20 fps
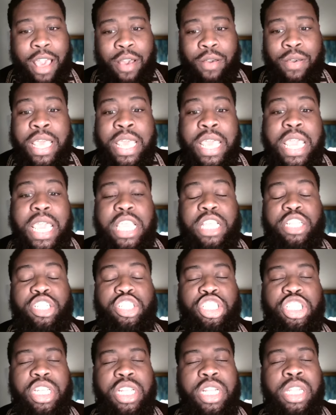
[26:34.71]
out, is
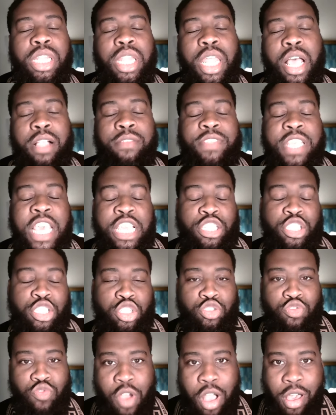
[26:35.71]
she loves a
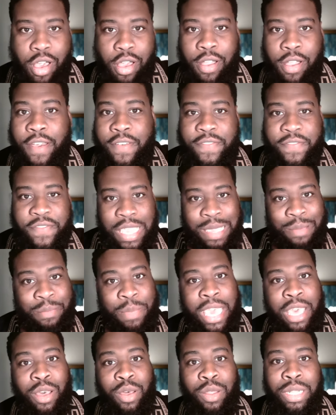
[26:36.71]
strong
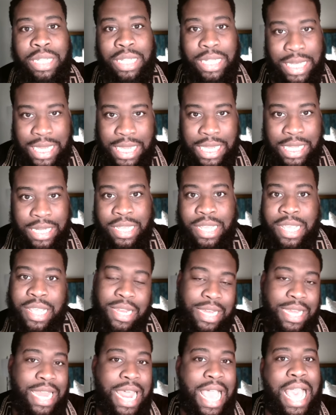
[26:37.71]
female lead,
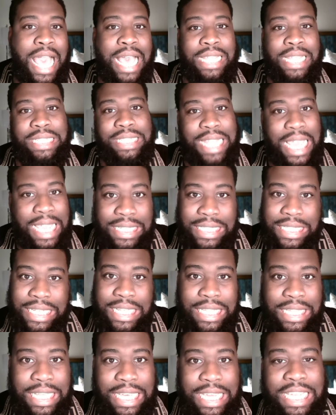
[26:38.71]
not a
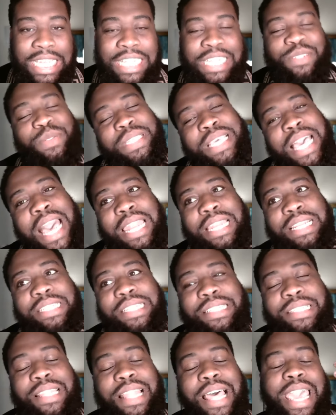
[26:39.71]
dainty lead who's kind of
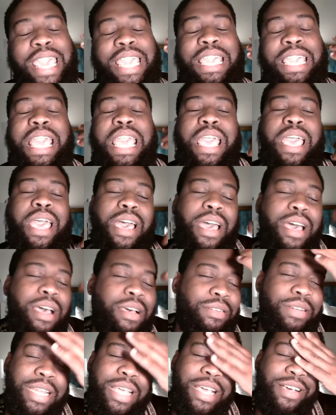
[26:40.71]
just like,
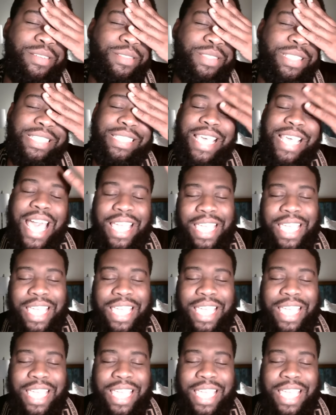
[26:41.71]
oh no, no. this guy